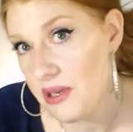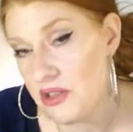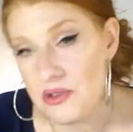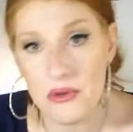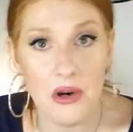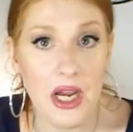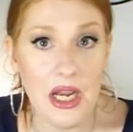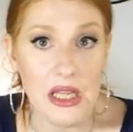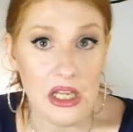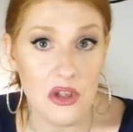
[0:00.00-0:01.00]
all so great,
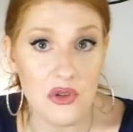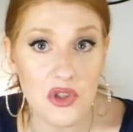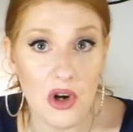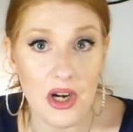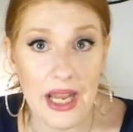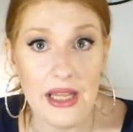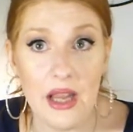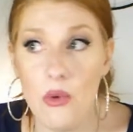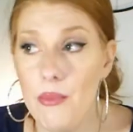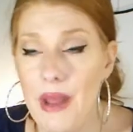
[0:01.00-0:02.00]
and then you start it and
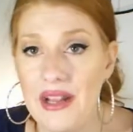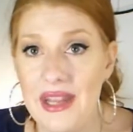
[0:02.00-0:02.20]
like one bad